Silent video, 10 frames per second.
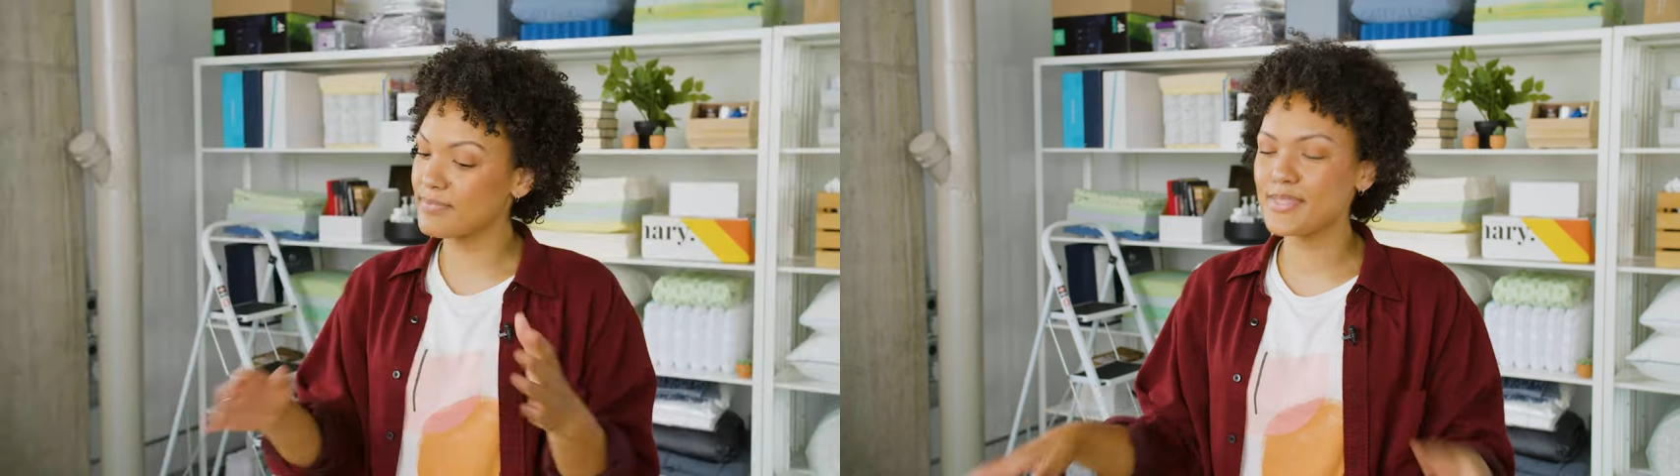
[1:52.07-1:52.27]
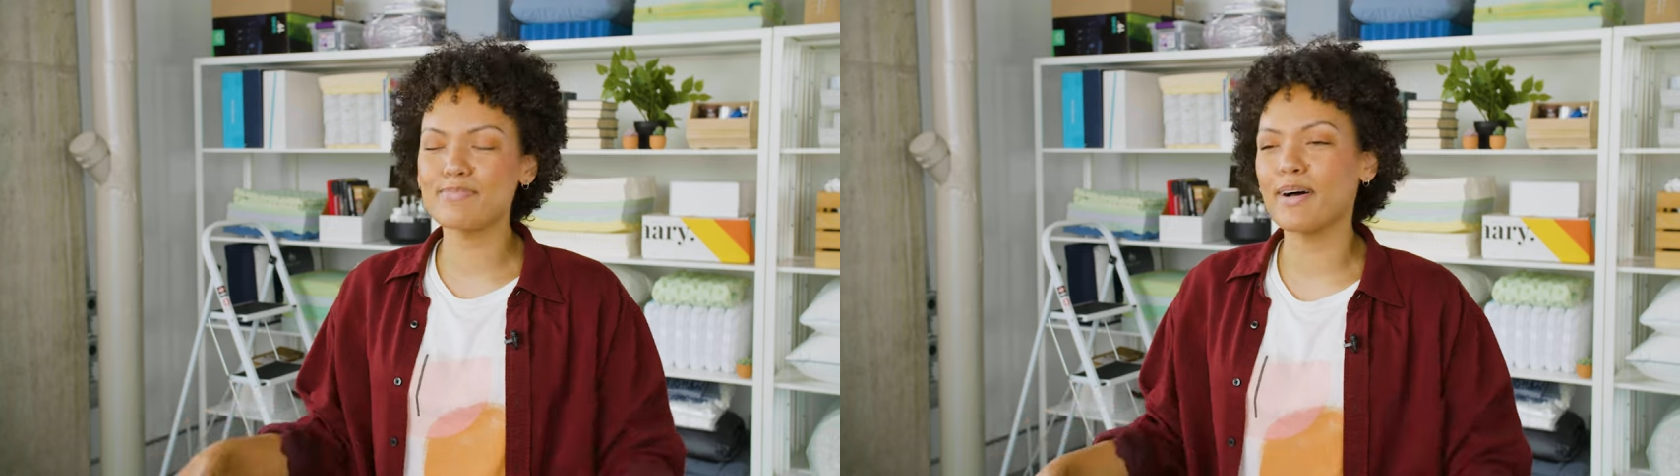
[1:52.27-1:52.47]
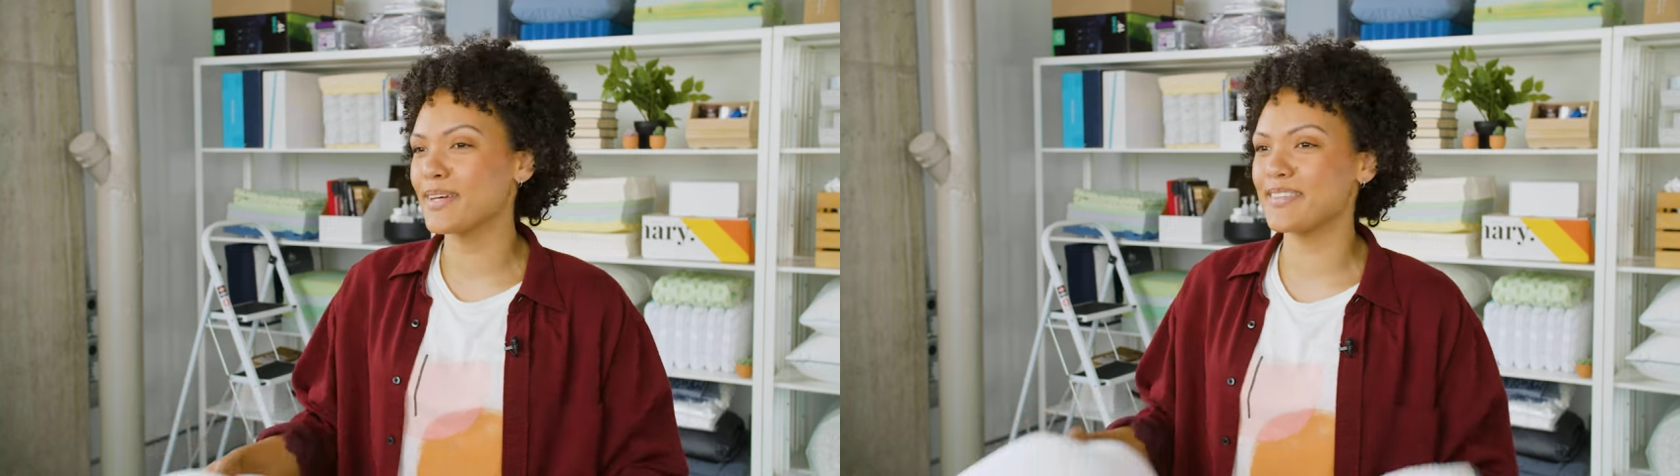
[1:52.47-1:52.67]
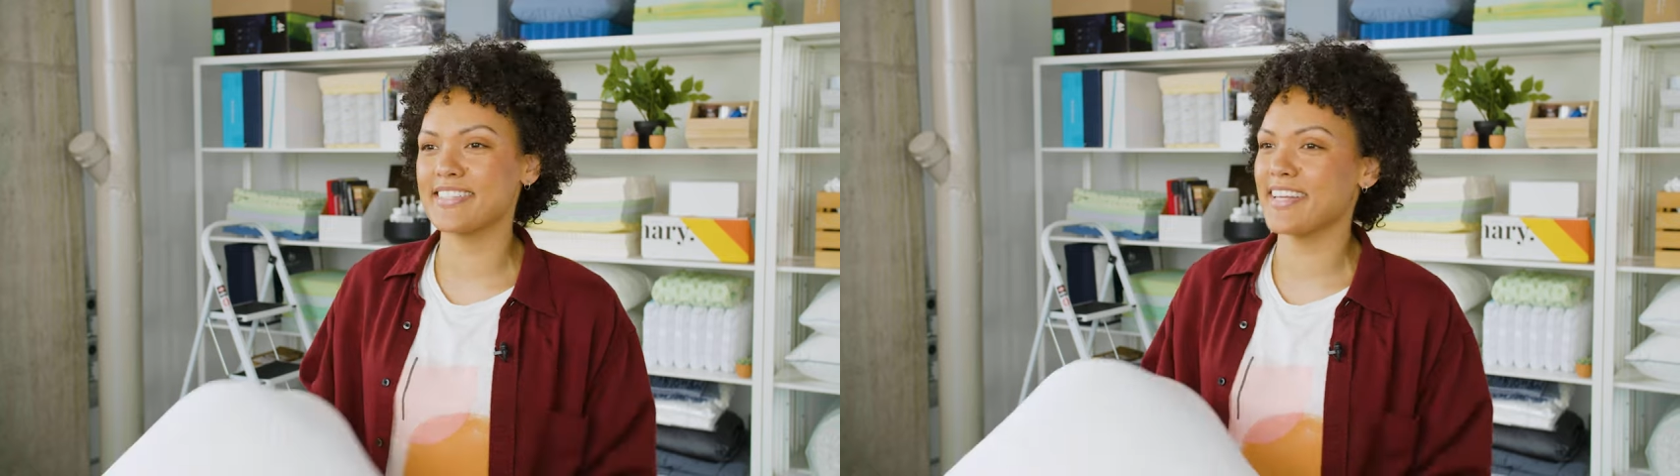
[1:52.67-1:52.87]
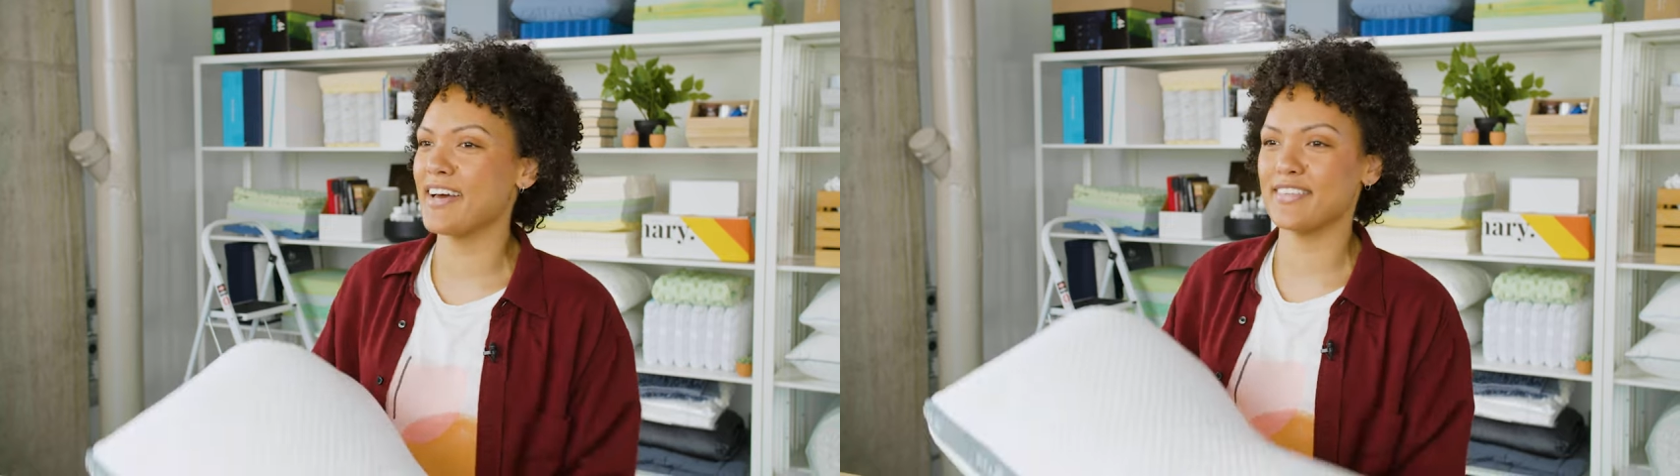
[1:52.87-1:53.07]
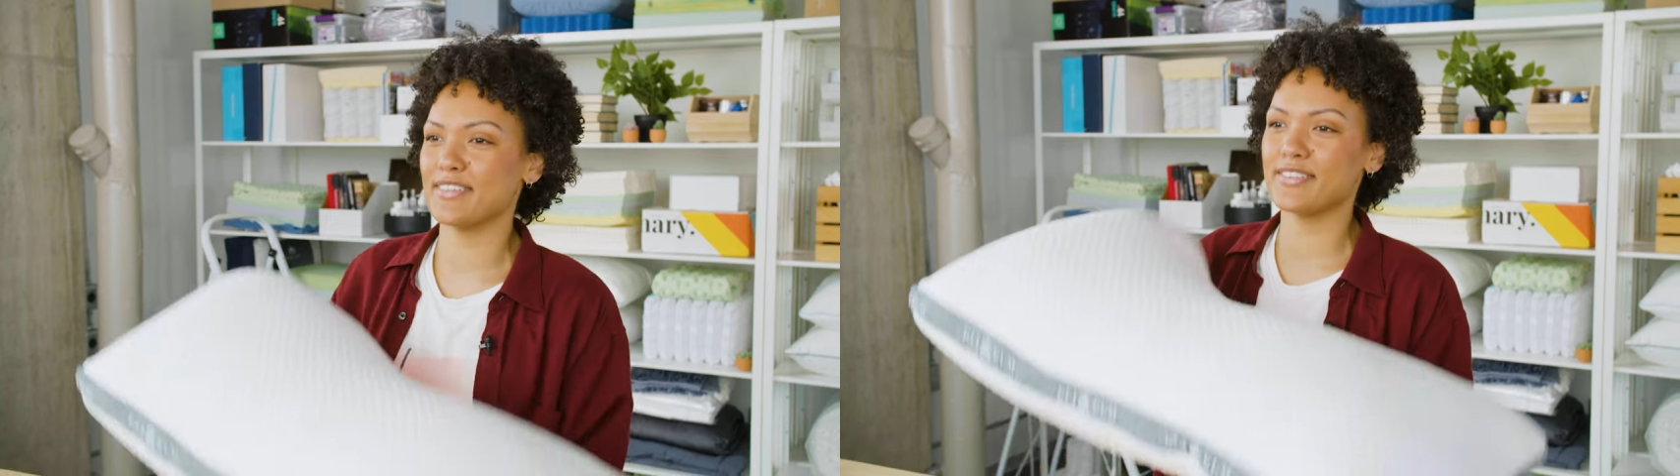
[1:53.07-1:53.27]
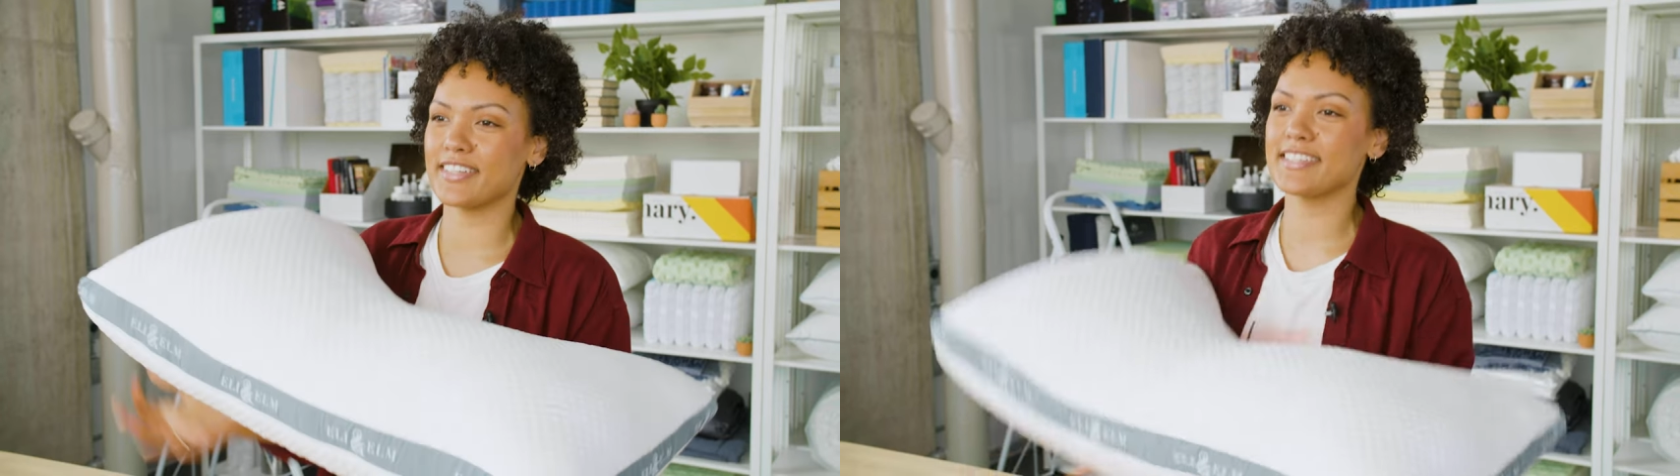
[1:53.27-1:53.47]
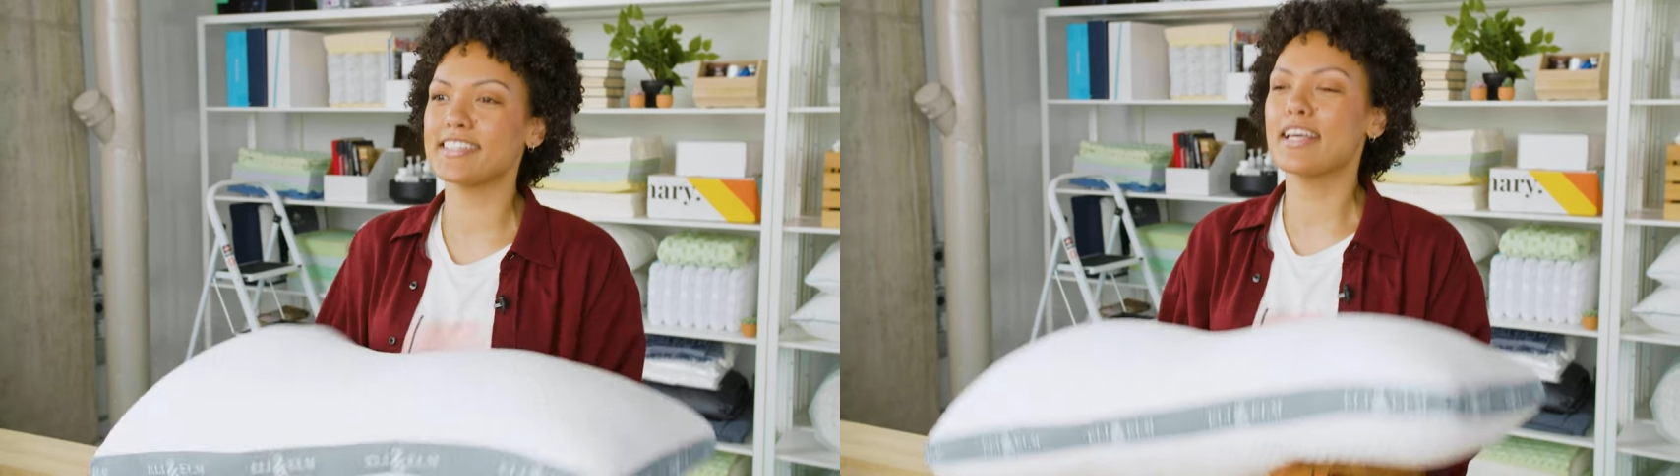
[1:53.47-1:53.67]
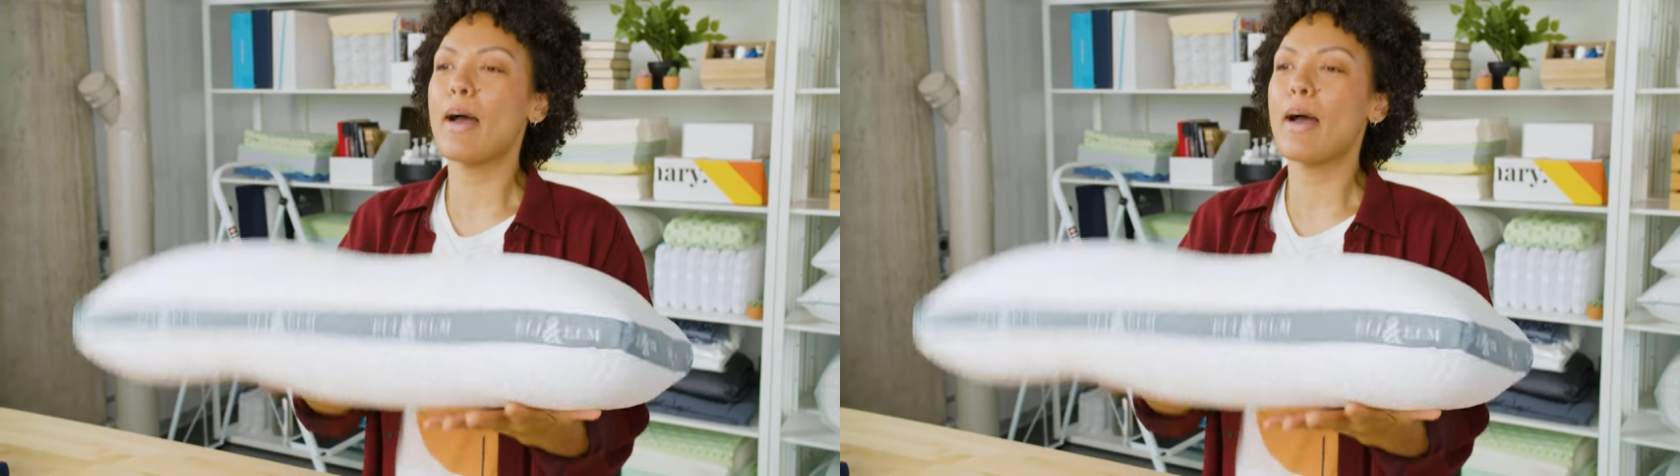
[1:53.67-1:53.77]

This pillow isn't heavy, of course,